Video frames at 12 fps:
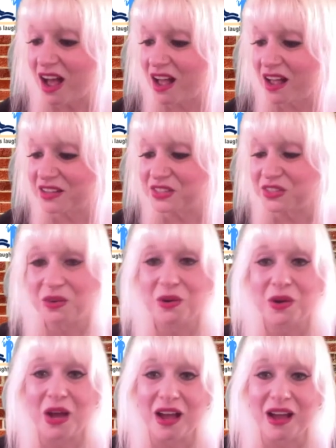
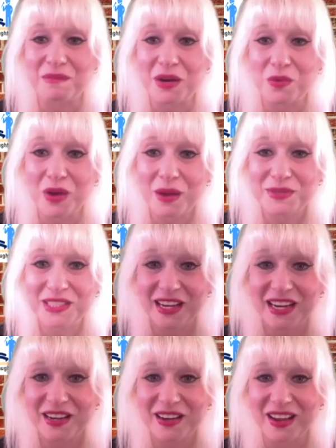So my
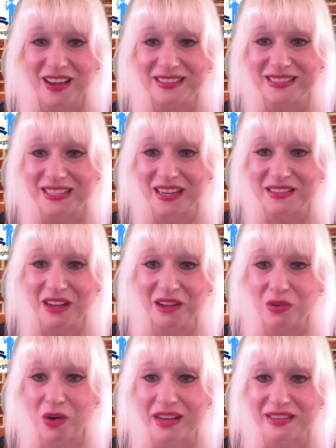website,
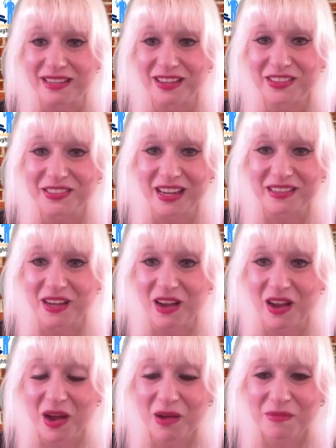
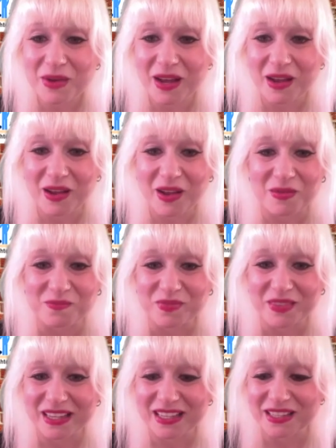danielleriedel.com,
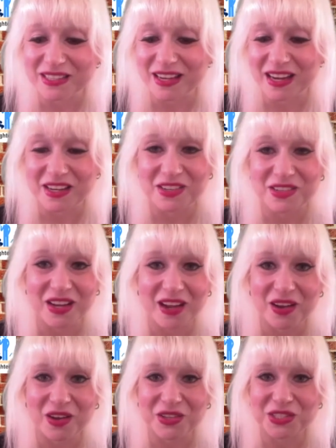and
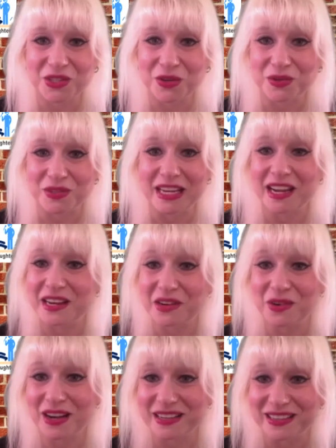also
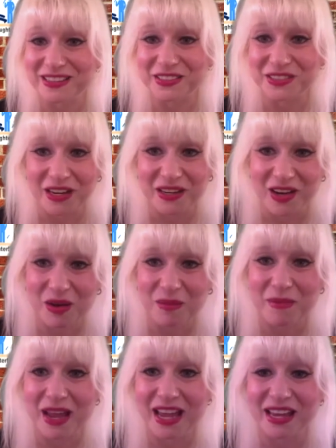
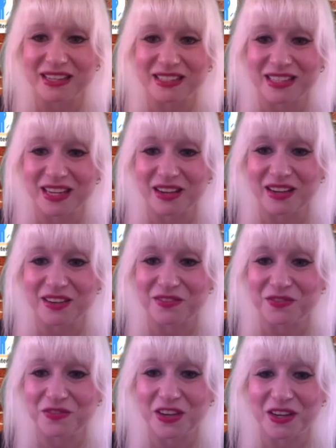dannyriedel.com. And if
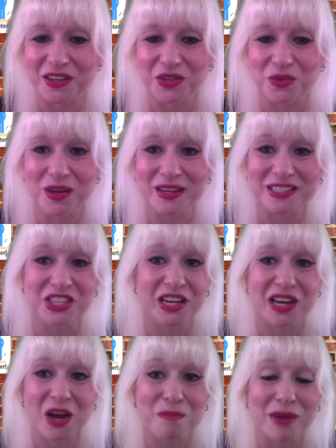you want to
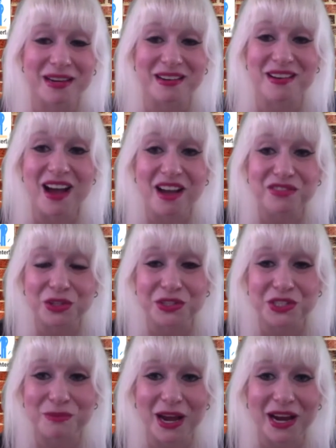check out my novel,
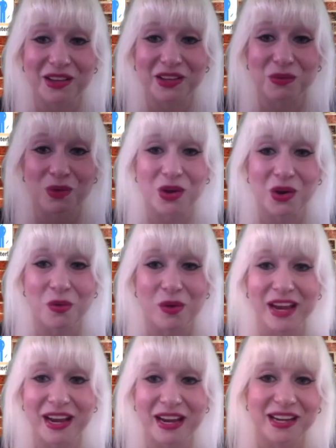Smile and Walk
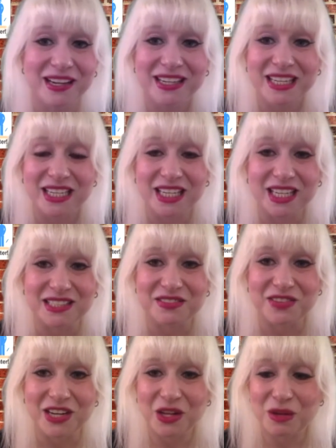Away, it's
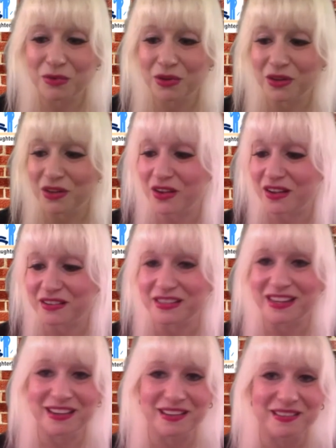available on
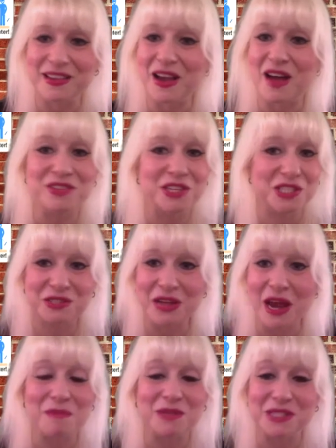the obvious
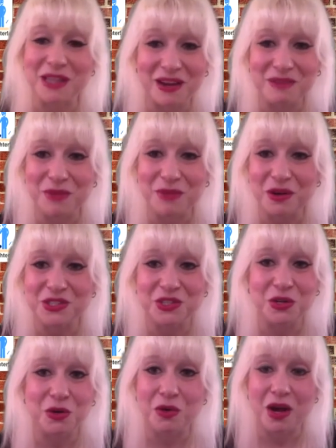Amazon, but
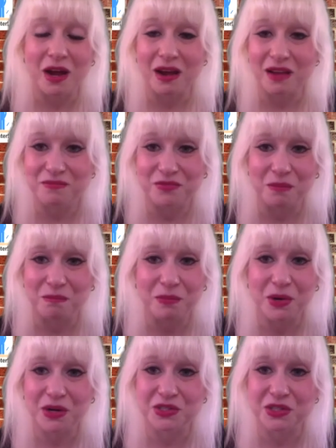also from
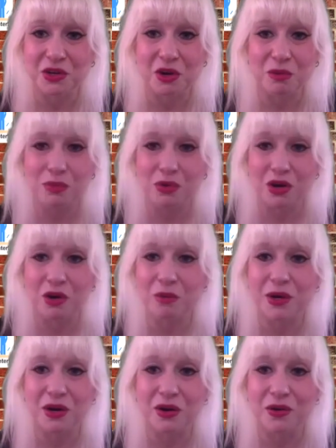Barnes & Noble,
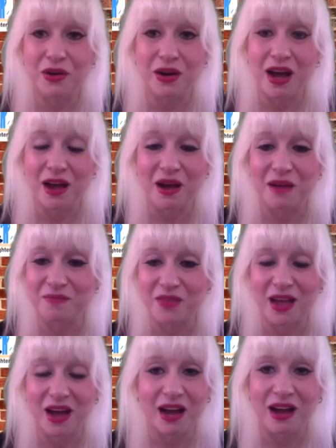Kobo,
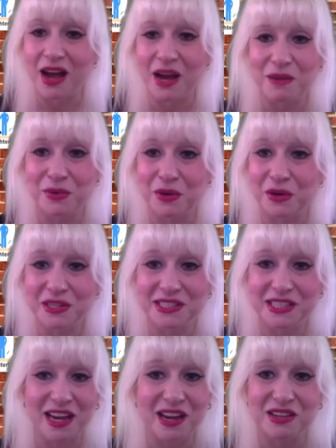iBooks,
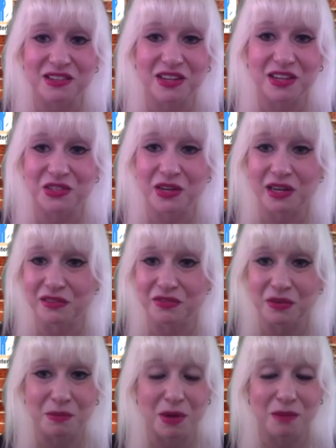and directly
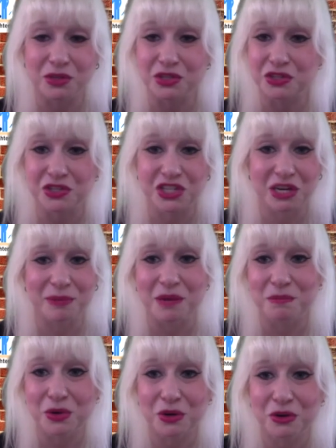from the publisher Champagne
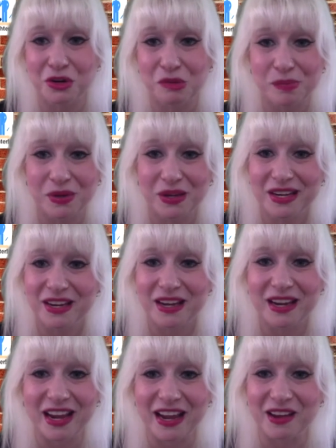Book Group.
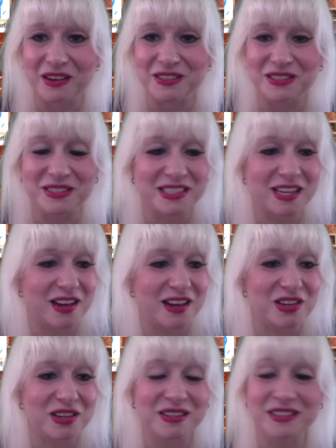And
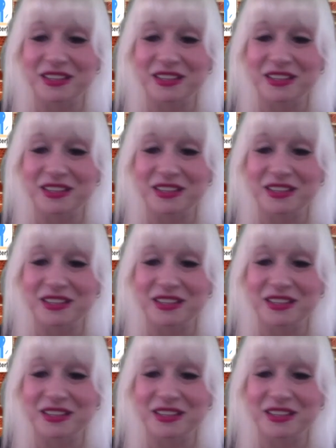if